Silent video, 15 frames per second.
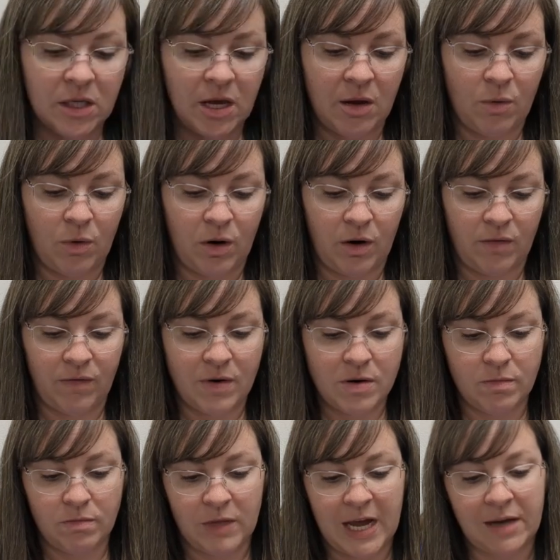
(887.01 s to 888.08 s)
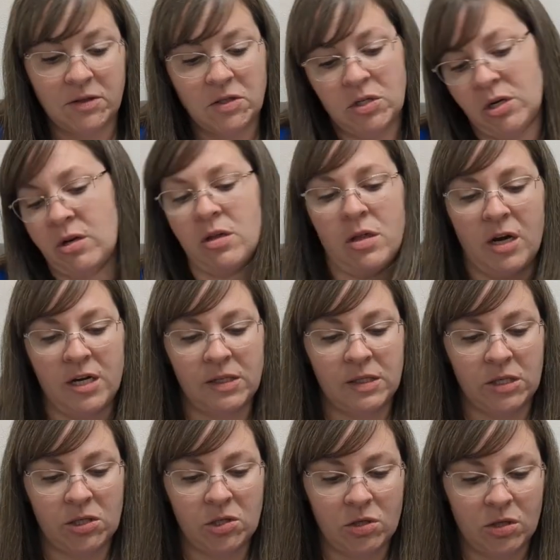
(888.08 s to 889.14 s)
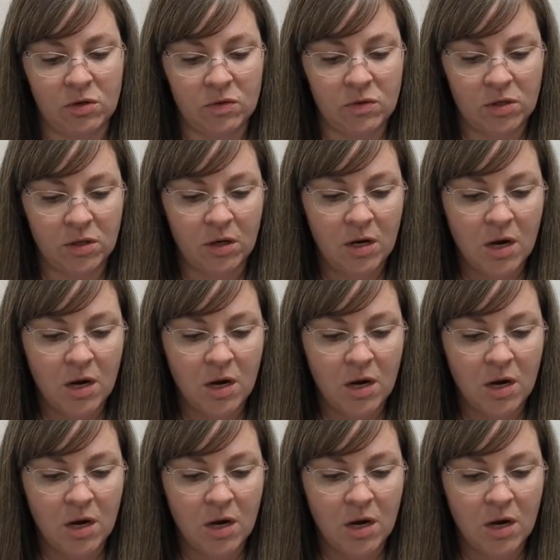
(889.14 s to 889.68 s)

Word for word: they were from last year that I stitched those.